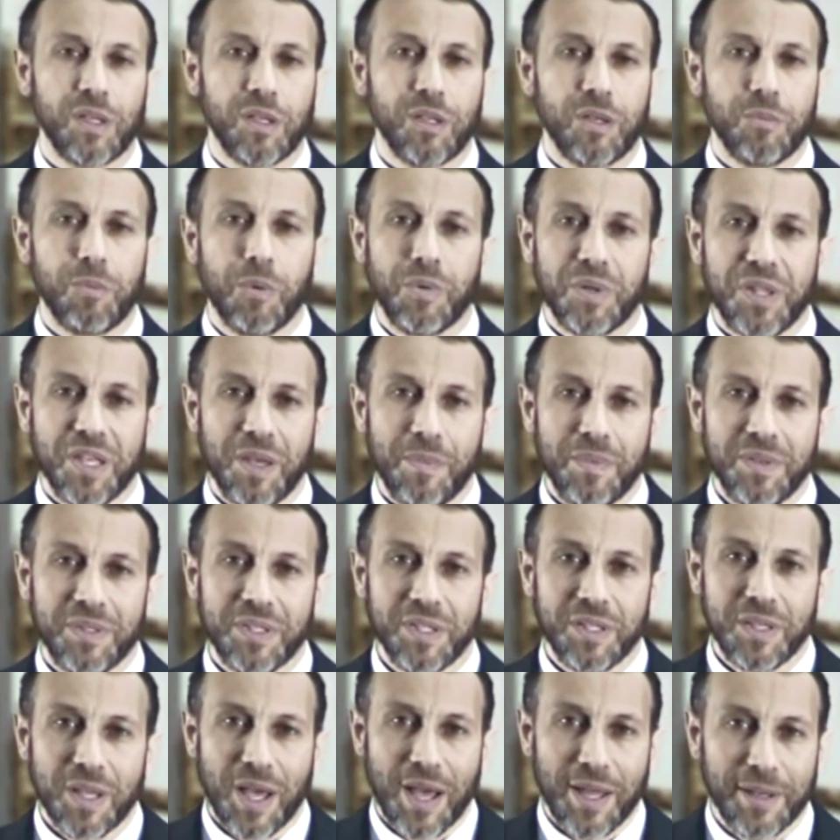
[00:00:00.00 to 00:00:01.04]
With him it did
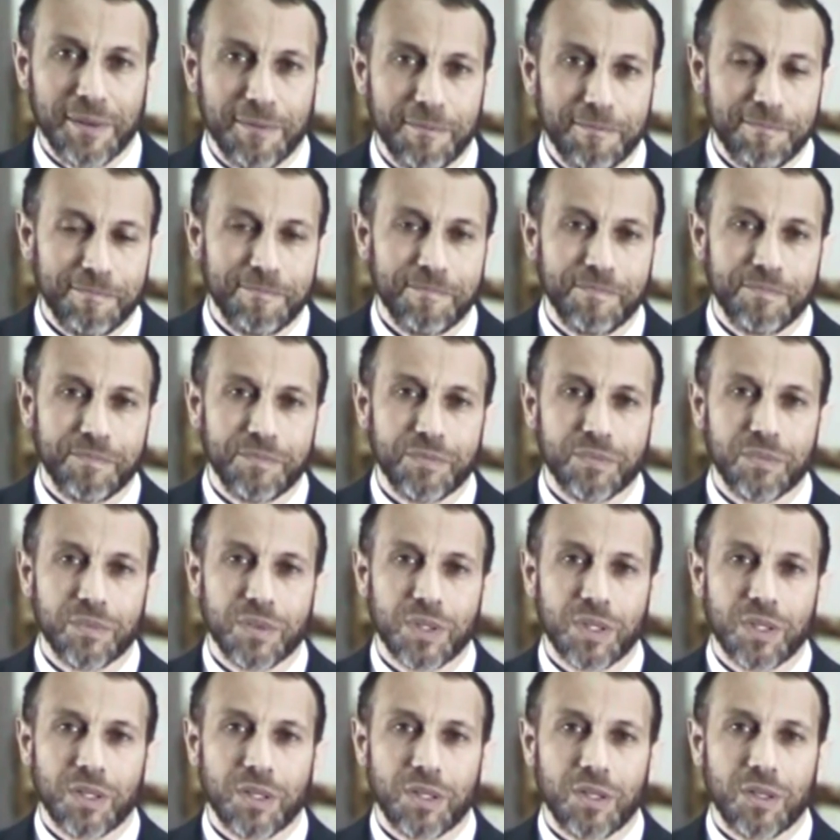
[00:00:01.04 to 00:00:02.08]
not.
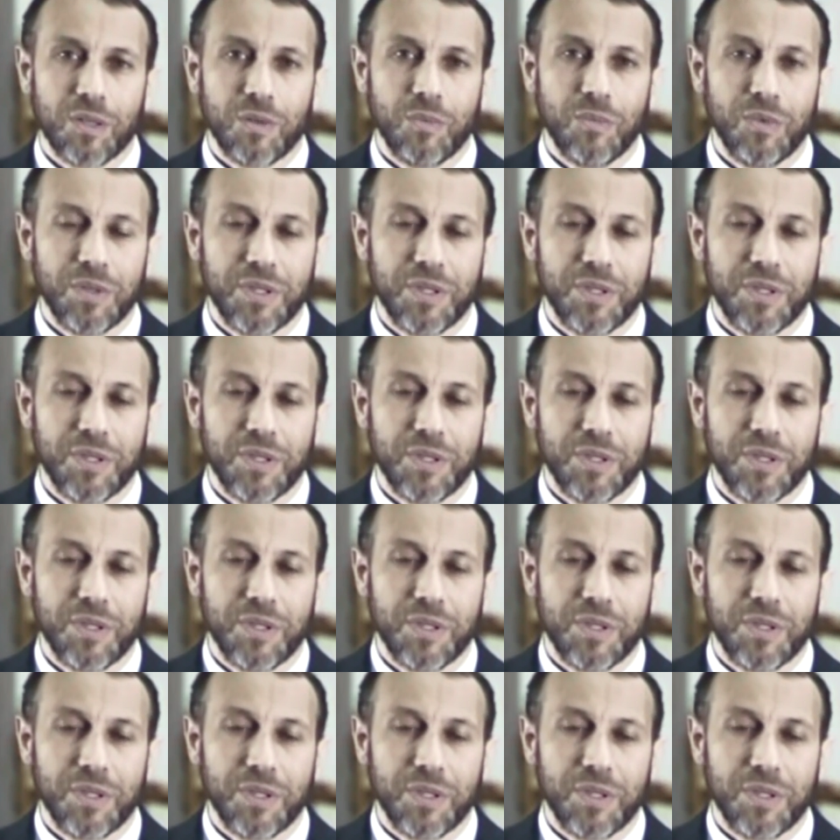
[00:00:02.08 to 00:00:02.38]
With